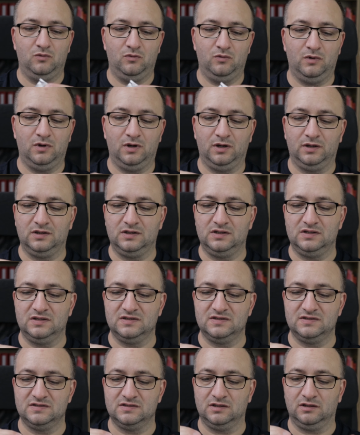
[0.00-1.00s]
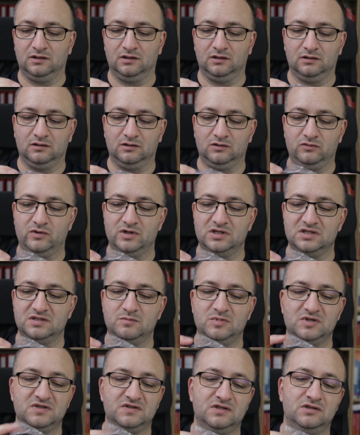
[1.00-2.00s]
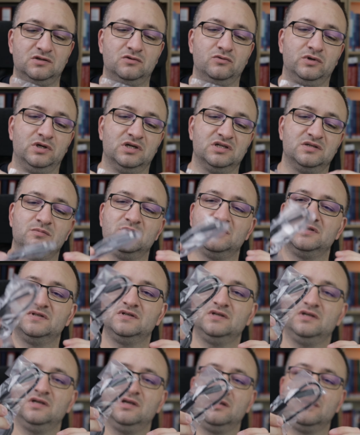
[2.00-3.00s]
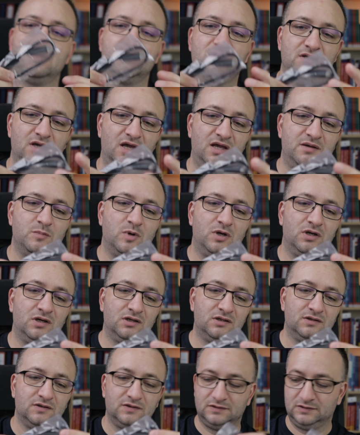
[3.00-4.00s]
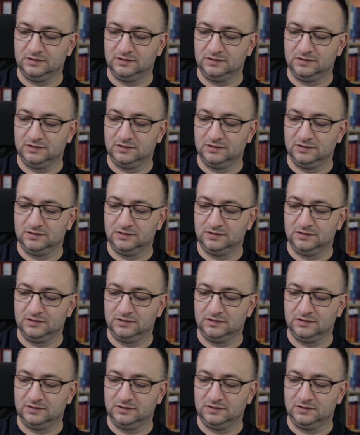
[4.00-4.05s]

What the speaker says: One is an USB-C to USB-C cable.